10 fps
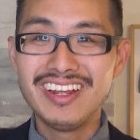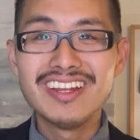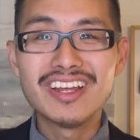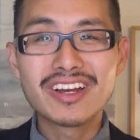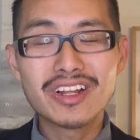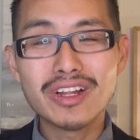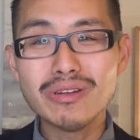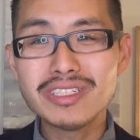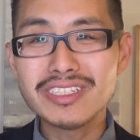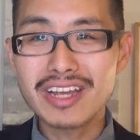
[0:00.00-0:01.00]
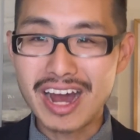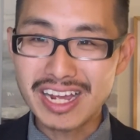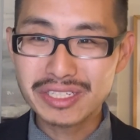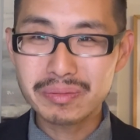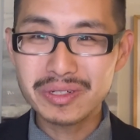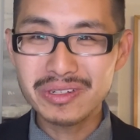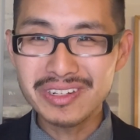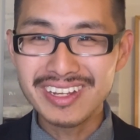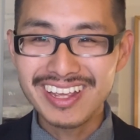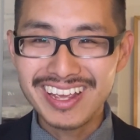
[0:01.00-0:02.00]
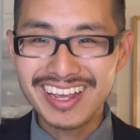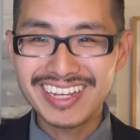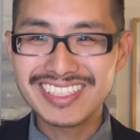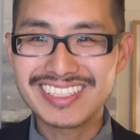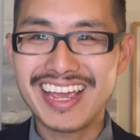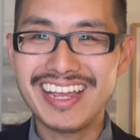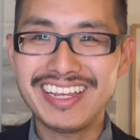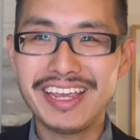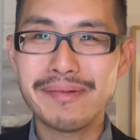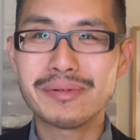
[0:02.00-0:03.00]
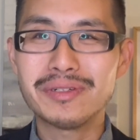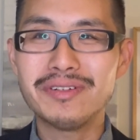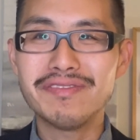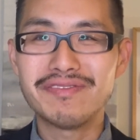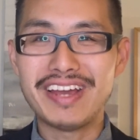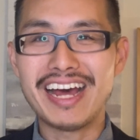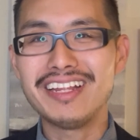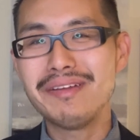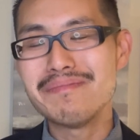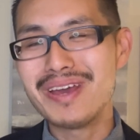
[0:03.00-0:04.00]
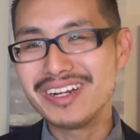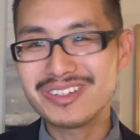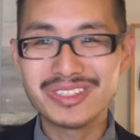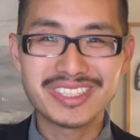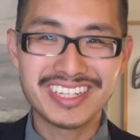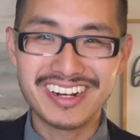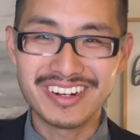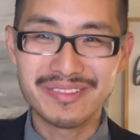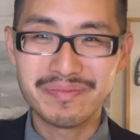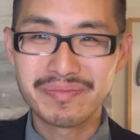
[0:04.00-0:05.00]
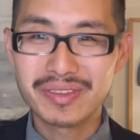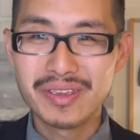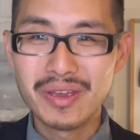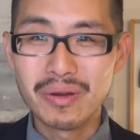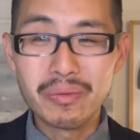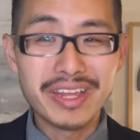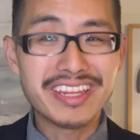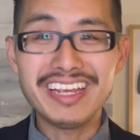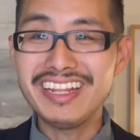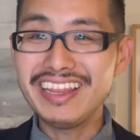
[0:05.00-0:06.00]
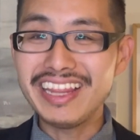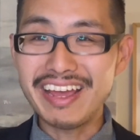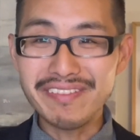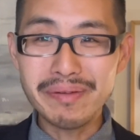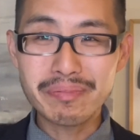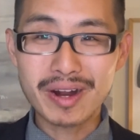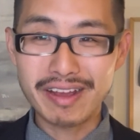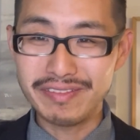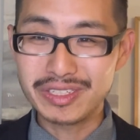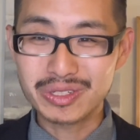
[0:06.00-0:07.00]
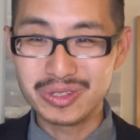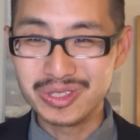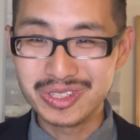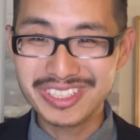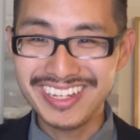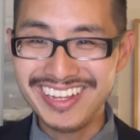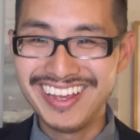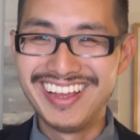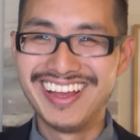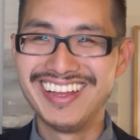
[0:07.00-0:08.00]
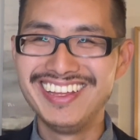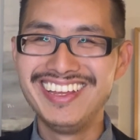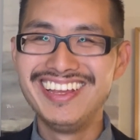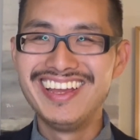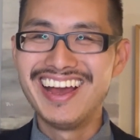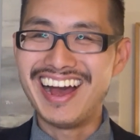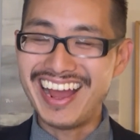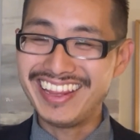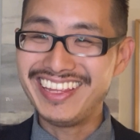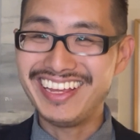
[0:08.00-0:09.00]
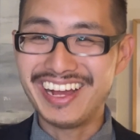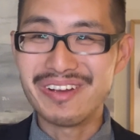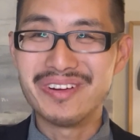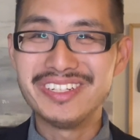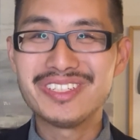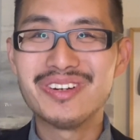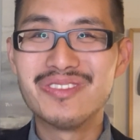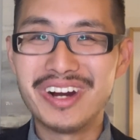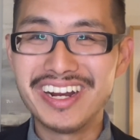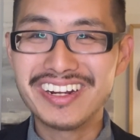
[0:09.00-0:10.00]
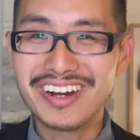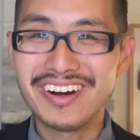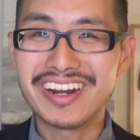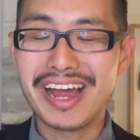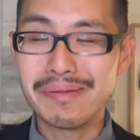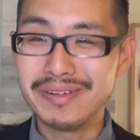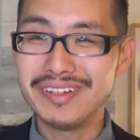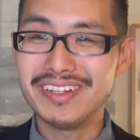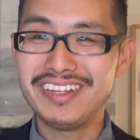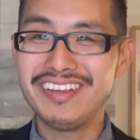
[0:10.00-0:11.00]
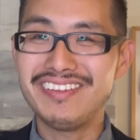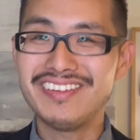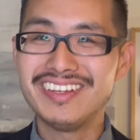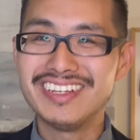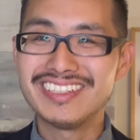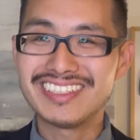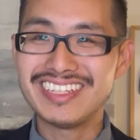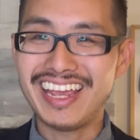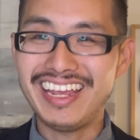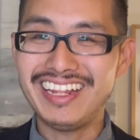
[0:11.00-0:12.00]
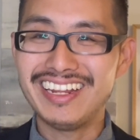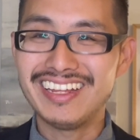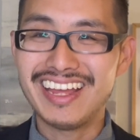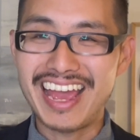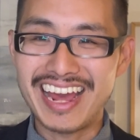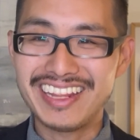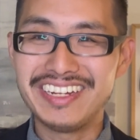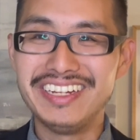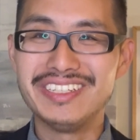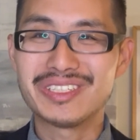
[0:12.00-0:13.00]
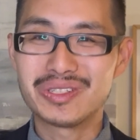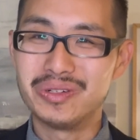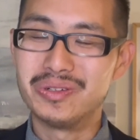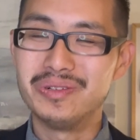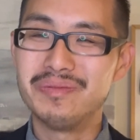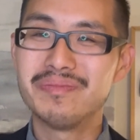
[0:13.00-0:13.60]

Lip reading: The closest hospital is San Gabriel Valley Medical Center with 11 private schools. I think I went to one called, I believe, St. Anthony's School.